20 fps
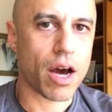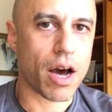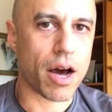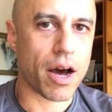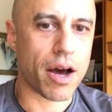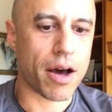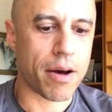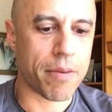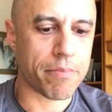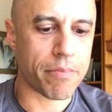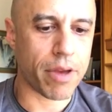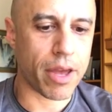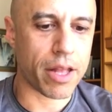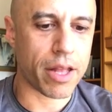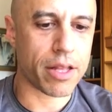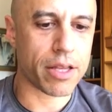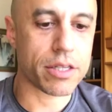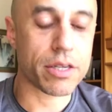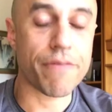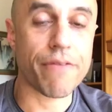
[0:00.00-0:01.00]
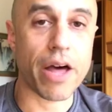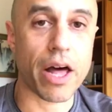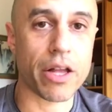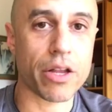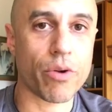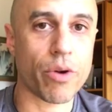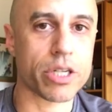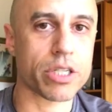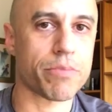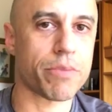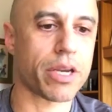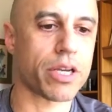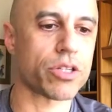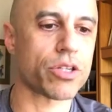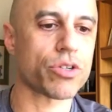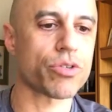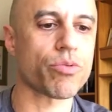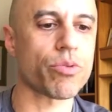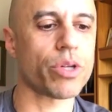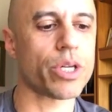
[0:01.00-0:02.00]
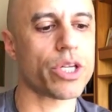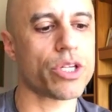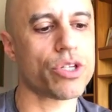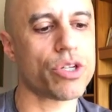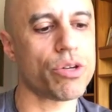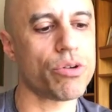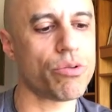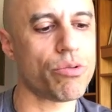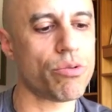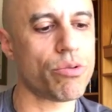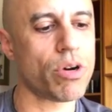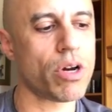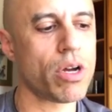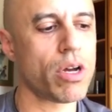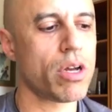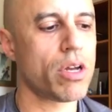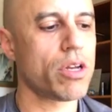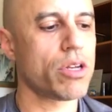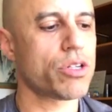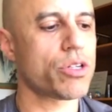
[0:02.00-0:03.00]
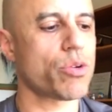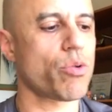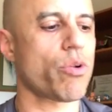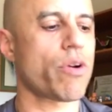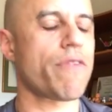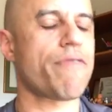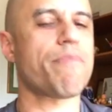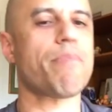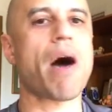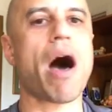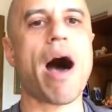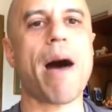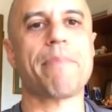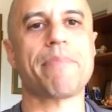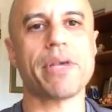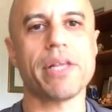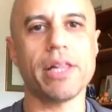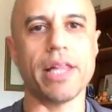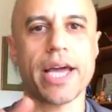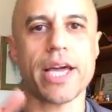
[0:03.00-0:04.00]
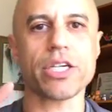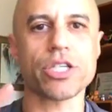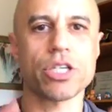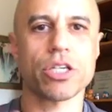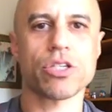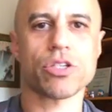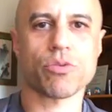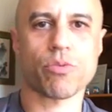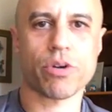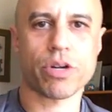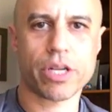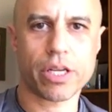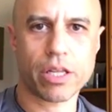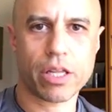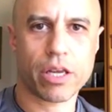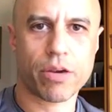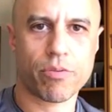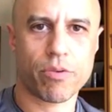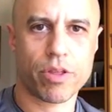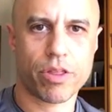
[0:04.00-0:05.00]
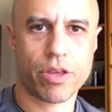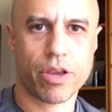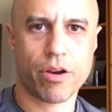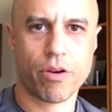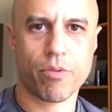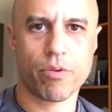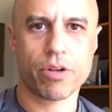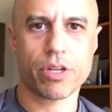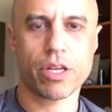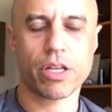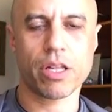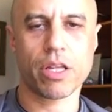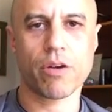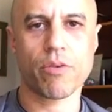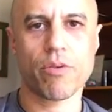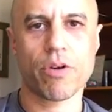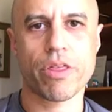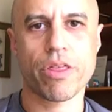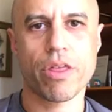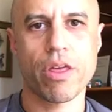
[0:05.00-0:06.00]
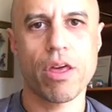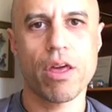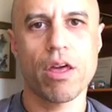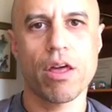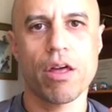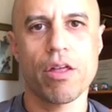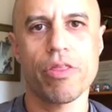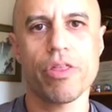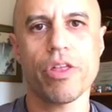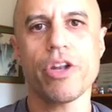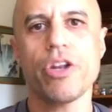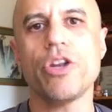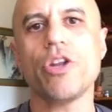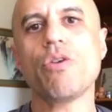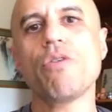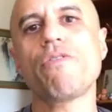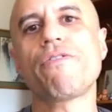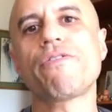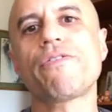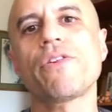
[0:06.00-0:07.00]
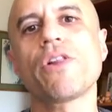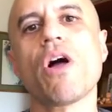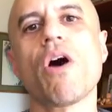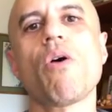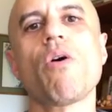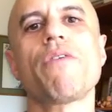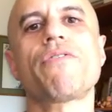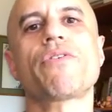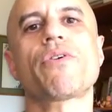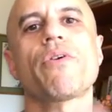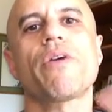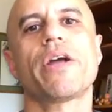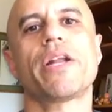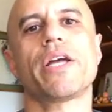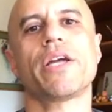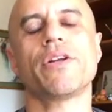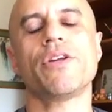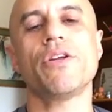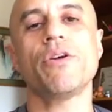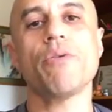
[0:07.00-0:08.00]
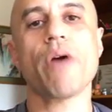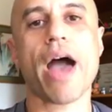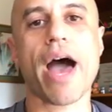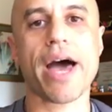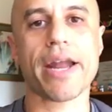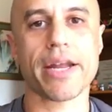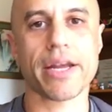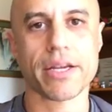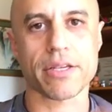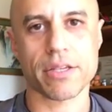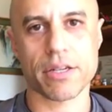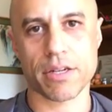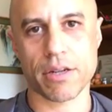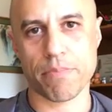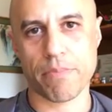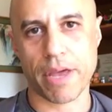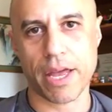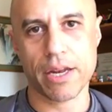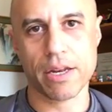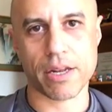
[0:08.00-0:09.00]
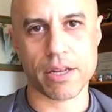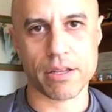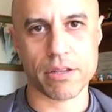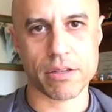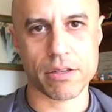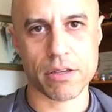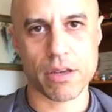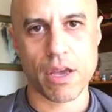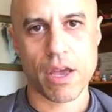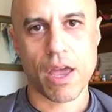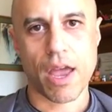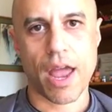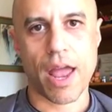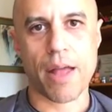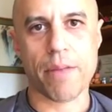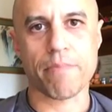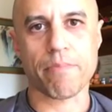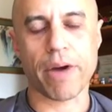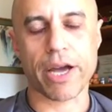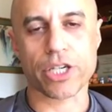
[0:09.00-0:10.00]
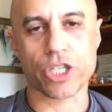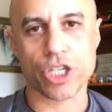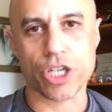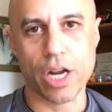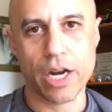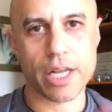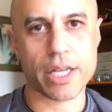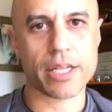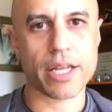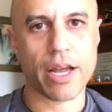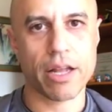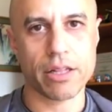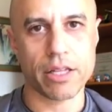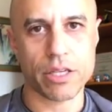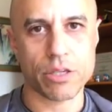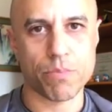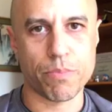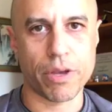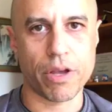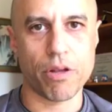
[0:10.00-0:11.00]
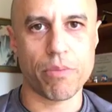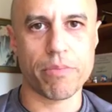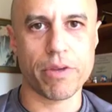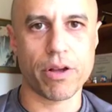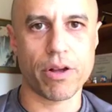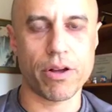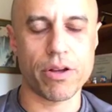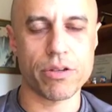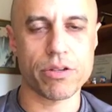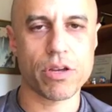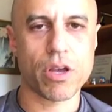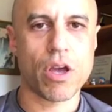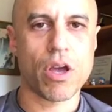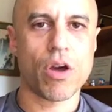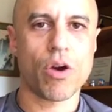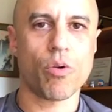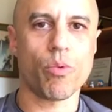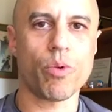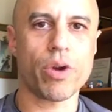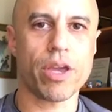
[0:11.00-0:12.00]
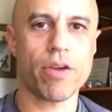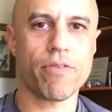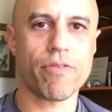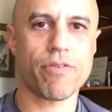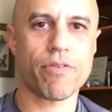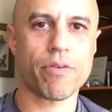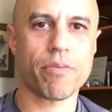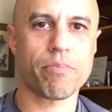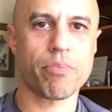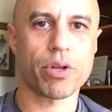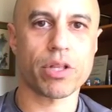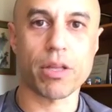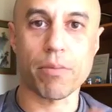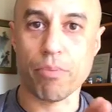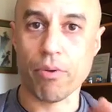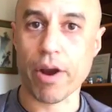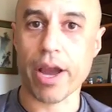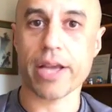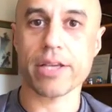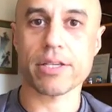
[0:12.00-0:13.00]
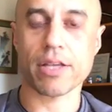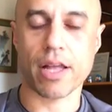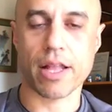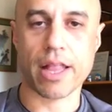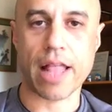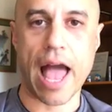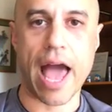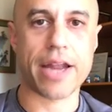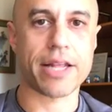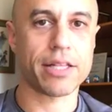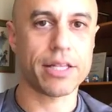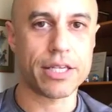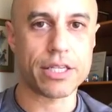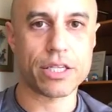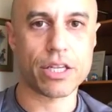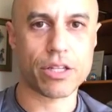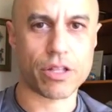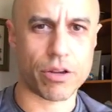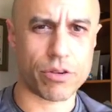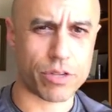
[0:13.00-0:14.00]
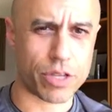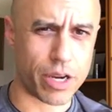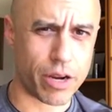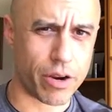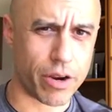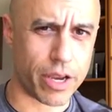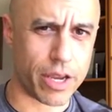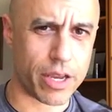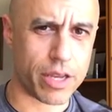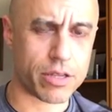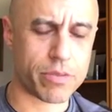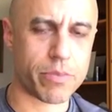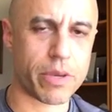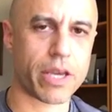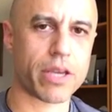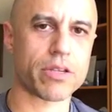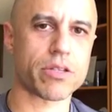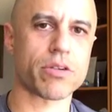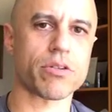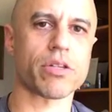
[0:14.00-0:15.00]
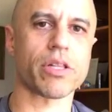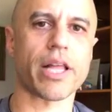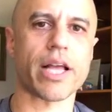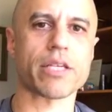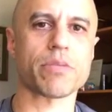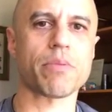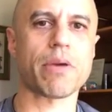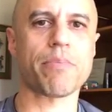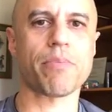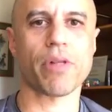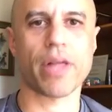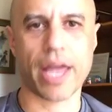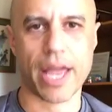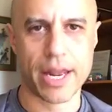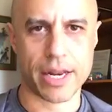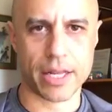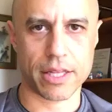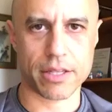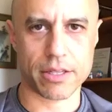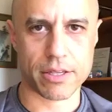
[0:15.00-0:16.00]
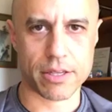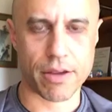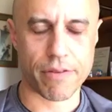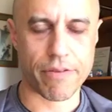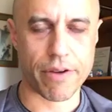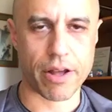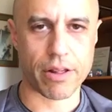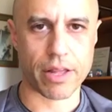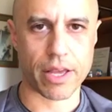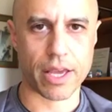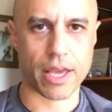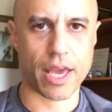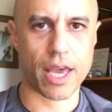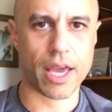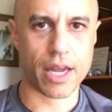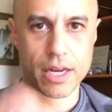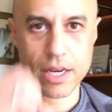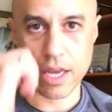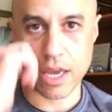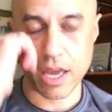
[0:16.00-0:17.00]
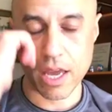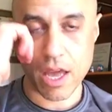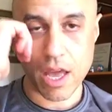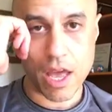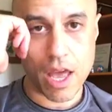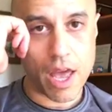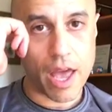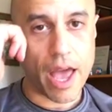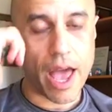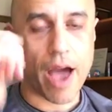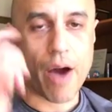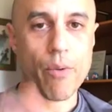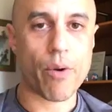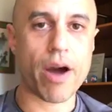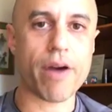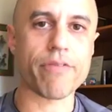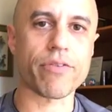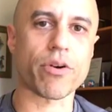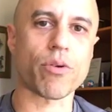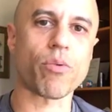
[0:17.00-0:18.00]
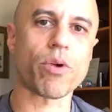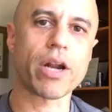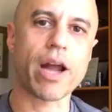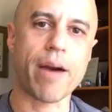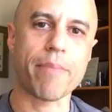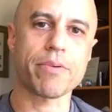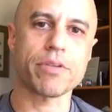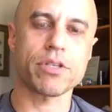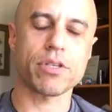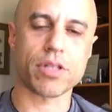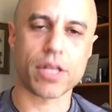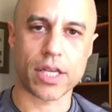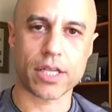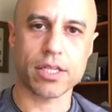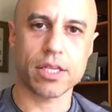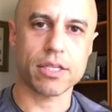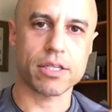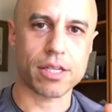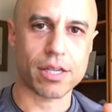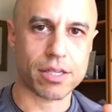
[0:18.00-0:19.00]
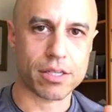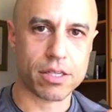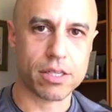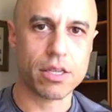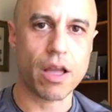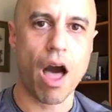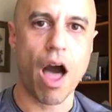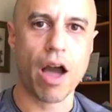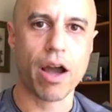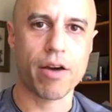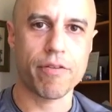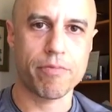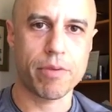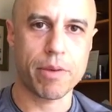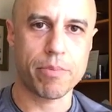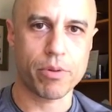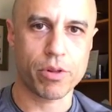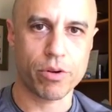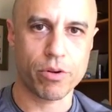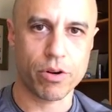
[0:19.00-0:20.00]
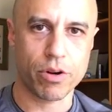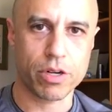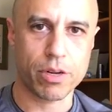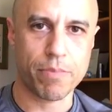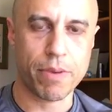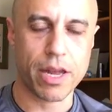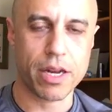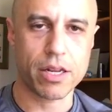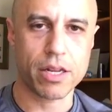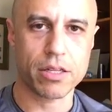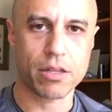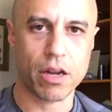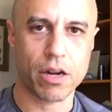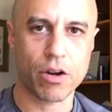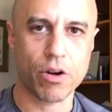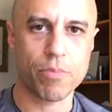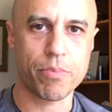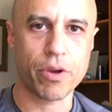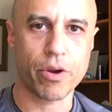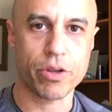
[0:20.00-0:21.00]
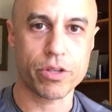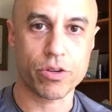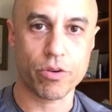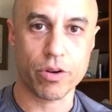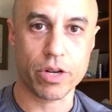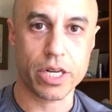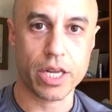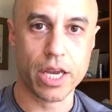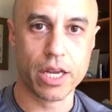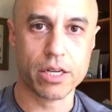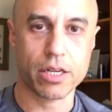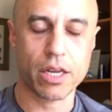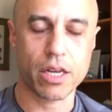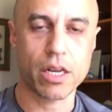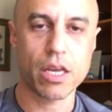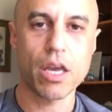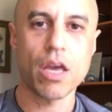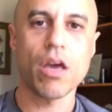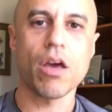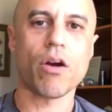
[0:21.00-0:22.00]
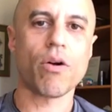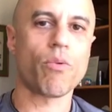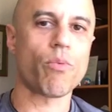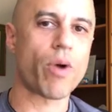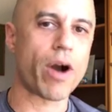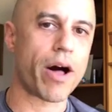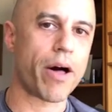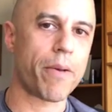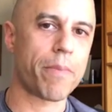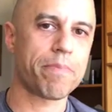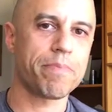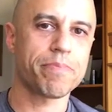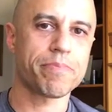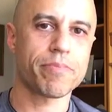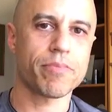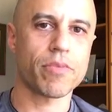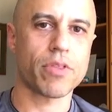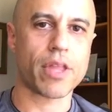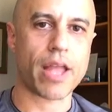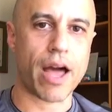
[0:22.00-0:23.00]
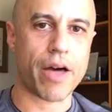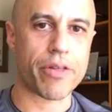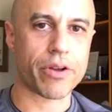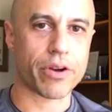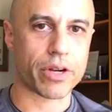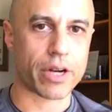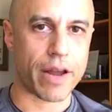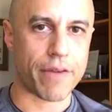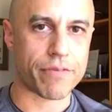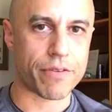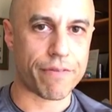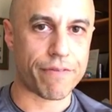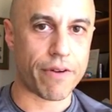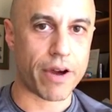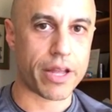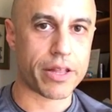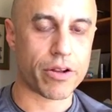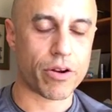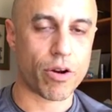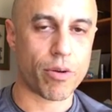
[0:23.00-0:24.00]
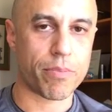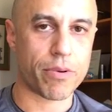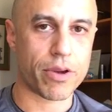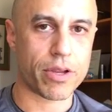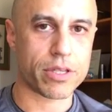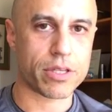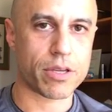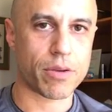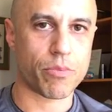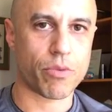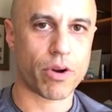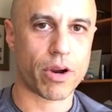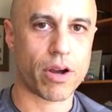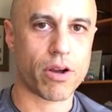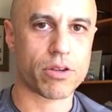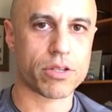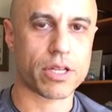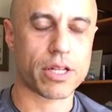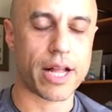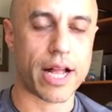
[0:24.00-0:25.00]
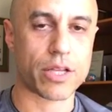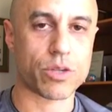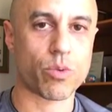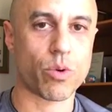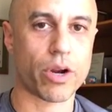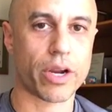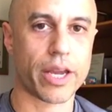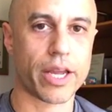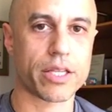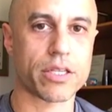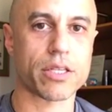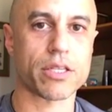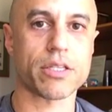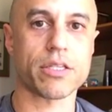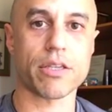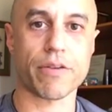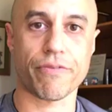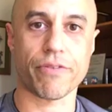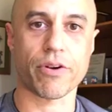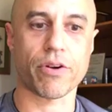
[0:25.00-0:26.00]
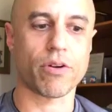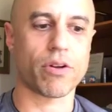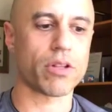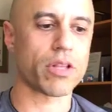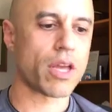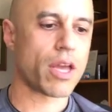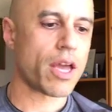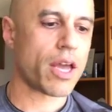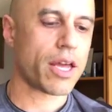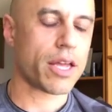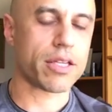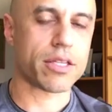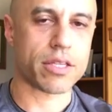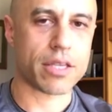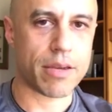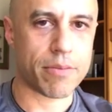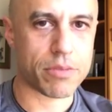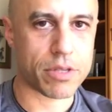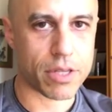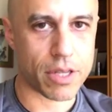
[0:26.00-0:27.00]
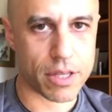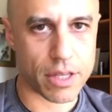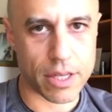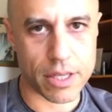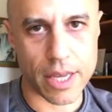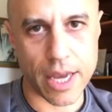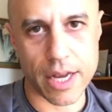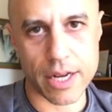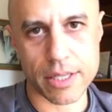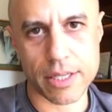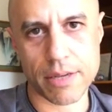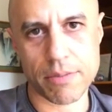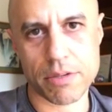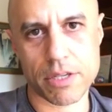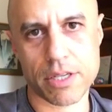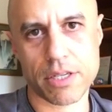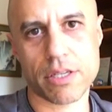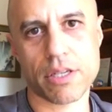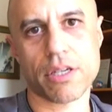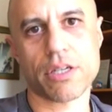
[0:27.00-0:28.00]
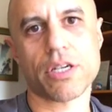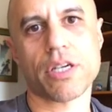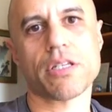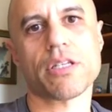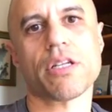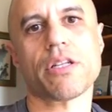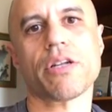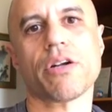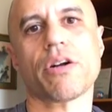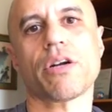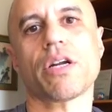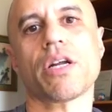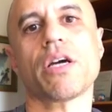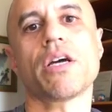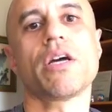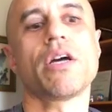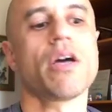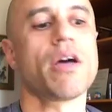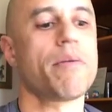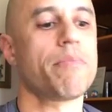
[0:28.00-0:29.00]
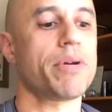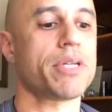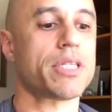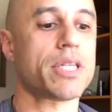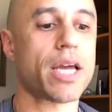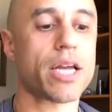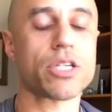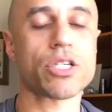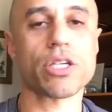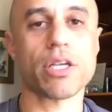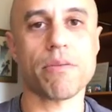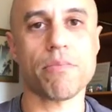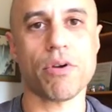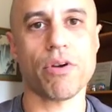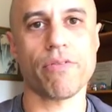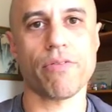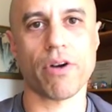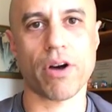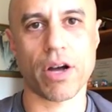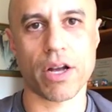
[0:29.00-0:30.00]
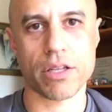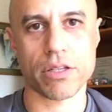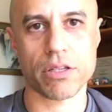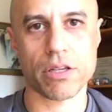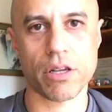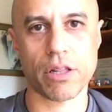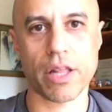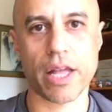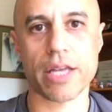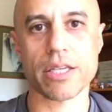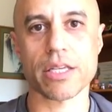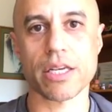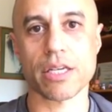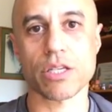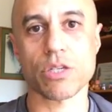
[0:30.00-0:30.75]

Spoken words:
And this is a valid question because there's really two sort of populations we're dealing with here. We're dealing with the new flow of creating new addicts and dependents. And by shutting down these pill mills, we've put the brakes on that, at least in those areas, because there's less people handing the stuff out like candy. However, what happens to the existing stock of people who are dependent on opioids or addicted? Well, now they're gonna have to find their opioids somewhere else, and that's where it gets difficult. It seems that the data seems to suggest that they're gonna potentially move on to less